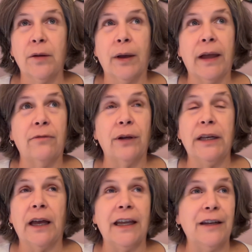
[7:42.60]
Every
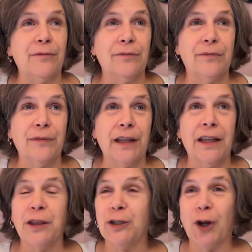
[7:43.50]
night
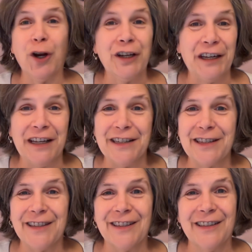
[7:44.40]
in the
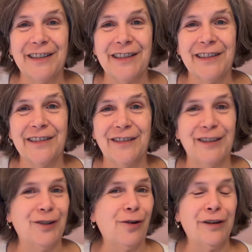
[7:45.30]
darkness, the
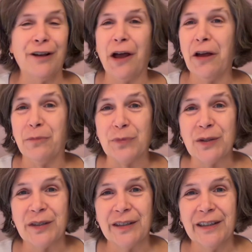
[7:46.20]
dawn comes.